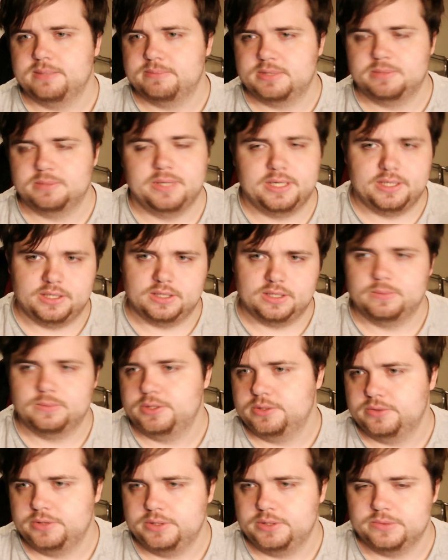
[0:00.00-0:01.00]
depending on what
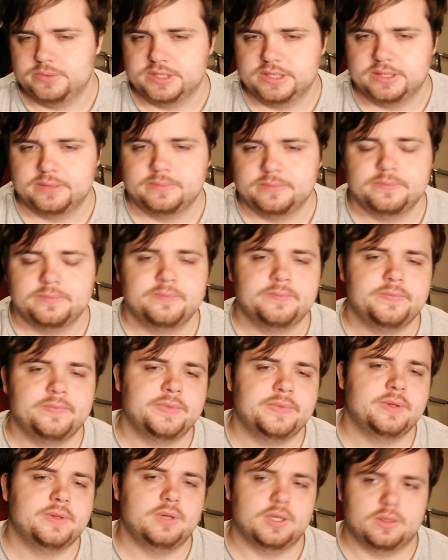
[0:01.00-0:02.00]
you're using,
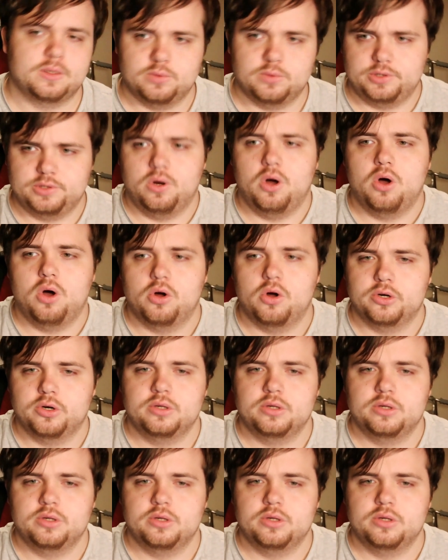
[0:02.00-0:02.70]
like what you're on.